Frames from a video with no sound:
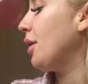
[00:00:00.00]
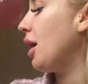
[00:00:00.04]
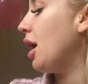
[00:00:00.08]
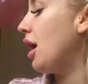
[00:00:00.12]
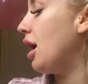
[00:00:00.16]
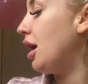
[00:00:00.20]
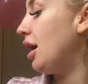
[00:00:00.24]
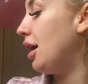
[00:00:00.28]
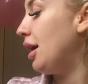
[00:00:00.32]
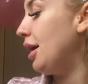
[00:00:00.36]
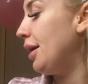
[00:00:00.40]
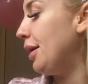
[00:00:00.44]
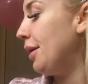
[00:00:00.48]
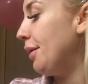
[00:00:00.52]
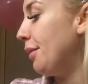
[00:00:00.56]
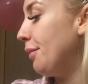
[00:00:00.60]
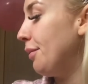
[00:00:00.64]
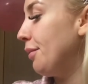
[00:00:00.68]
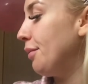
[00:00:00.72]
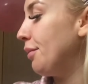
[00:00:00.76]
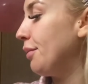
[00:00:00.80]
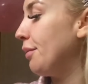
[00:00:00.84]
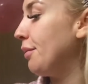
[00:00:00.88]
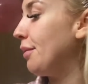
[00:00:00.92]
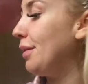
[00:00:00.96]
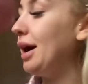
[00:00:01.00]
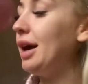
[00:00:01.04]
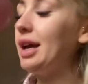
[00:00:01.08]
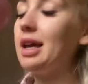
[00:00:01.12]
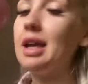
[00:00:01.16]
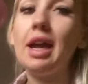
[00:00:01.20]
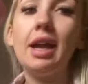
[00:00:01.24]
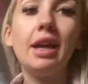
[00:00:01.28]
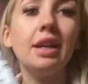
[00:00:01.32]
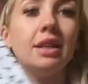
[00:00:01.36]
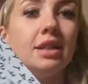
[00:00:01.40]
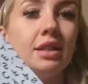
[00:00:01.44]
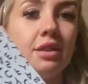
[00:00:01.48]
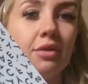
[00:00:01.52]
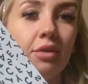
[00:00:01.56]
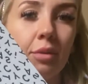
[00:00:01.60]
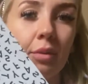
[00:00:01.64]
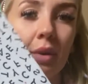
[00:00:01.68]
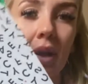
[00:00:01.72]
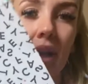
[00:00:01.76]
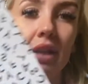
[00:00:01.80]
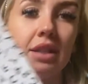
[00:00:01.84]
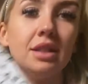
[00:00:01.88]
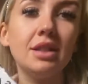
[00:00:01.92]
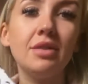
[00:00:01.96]
Um, my case is from
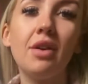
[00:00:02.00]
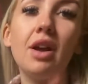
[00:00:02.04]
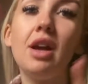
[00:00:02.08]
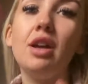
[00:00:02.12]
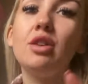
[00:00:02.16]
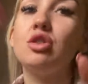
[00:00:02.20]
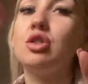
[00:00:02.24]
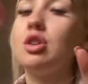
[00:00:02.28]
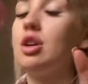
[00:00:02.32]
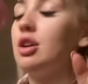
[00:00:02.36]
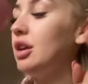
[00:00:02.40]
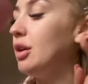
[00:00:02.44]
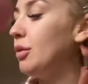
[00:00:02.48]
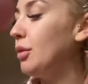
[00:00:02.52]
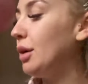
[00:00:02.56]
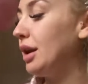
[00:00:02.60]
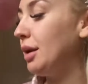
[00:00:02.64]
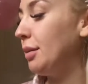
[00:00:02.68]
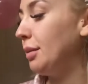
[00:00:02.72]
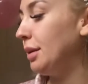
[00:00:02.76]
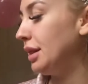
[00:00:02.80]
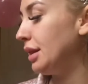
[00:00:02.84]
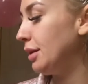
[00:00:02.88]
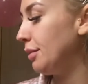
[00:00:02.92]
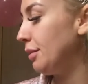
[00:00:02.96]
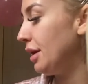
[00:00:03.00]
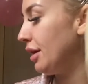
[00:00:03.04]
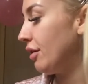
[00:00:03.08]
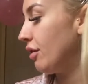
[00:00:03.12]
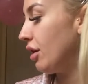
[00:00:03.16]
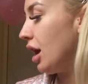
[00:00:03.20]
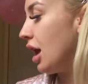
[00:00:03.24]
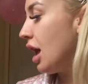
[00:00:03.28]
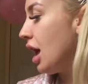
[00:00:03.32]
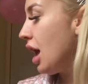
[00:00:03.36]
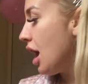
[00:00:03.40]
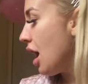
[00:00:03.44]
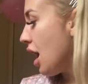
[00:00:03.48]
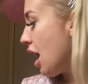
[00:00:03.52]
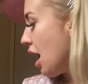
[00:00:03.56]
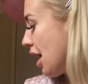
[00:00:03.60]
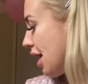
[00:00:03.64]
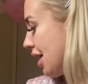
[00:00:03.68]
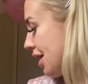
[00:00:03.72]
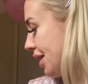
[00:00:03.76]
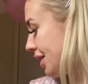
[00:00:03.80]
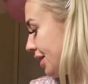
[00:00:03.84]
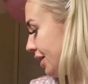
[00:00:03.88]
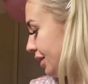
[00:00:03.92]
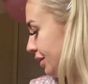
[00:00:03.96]
Case File, I'll show you when I'm in the mirror.
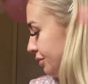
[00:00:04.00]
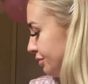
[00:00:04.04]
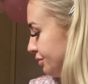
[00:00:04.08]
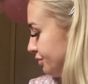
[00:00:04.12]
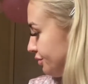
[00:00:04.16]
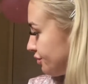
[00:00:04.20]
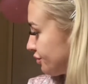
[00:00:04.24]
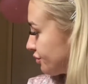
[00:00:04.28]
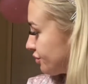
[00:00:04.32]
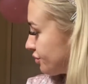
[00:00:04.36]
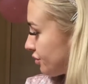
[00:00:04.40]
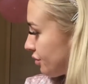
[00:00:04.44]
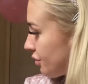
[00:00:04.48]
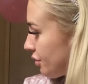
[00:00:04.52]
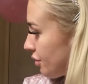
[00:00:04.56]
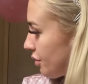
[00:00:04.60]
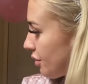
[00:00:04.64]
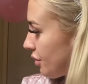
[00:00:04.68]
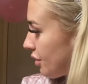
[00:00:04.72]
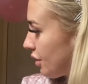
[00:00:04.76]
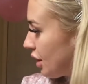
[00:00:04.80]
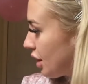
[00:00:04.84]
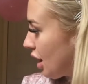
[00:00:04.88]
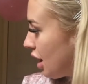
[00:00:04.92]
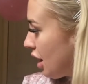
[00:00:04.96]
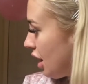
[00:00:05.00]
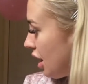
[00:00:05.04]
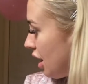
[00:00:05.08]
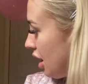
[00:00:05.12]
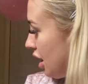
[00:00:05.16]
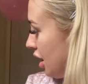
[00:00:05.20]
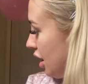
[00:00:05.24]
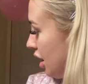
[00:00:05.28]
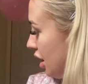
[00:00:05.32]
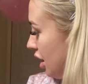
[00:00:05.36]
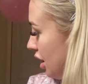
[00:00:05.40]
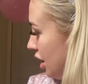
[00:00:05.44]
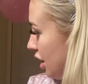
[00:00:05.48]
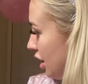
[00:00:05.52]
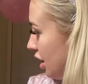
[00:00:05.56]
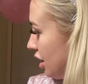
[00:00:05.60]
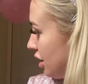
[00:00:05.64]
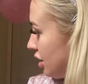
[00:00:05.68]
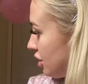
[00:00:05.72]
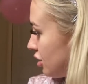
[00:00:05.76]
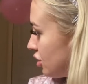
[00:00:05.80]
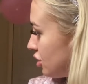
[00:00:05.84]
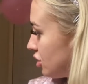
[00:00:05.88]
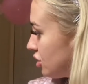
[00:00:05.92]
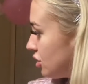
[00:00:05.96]
Um, uh,
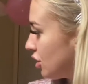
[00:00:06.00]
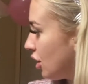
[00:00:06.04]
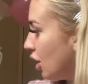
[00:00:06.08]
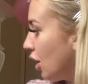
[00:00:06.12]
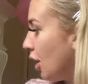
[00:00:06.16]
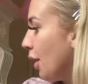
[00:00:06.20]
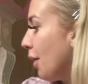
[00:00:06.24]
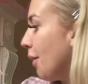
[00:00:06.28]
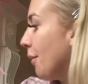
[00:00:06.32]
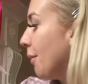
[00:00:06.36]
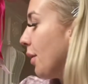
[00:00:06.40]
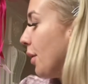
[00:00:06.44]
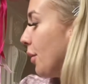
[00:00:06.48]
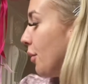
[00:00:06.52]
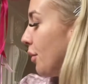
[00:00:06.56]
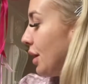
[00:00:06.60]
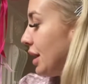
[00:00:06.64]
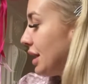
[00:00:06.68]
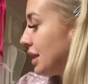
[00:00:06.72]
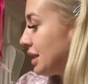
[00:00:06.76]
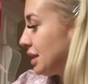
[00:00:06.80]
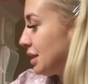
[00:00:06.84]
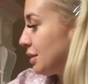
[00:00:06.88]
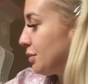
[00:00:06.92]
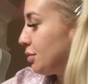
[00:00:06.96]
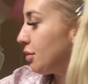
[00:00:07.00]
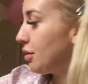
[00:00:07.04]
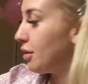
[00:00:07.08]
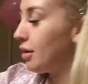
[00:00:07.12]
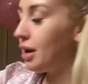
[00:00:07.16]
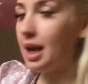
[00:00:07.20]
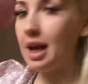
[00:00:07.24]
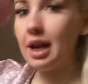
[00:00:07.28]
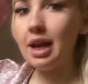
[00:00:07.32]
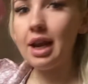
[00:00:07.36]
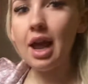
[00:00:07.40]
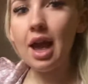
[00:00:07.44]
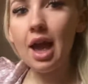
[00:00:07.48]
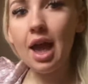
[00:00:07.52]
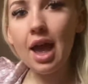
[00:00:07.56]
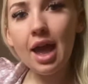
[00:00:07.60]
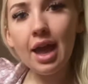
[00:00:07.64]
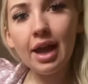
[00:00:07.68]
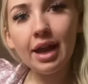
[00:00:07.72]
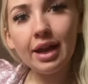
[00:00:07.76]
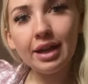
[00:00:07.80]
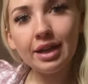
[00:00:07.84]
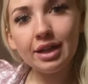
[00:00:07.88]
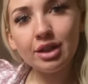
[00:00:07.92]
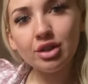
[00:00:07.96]
some Whispering
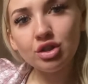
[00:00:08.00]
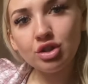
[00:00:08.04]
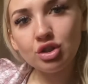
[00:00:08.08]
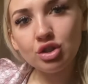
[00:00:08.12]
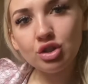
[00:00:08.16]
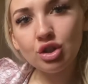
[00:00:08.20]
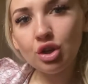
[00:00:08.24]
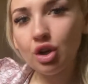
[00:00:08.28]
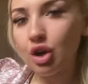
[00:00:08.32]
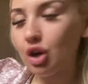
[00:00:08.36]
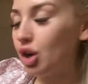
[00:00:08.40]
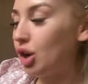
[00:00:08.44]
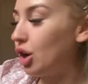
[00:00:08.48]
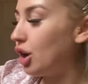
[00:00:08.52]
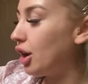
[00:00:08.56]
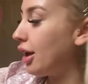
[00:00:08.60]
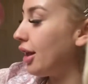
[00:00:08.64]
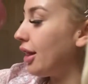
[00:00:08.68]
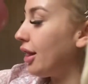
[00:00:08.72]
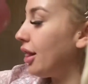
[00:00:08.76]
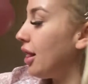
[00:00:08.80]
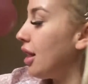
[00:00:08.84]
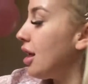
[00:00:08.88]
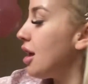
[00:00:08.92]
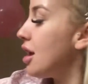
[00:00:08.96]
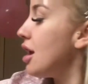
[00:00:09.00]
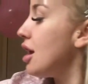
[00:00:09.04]
Angel.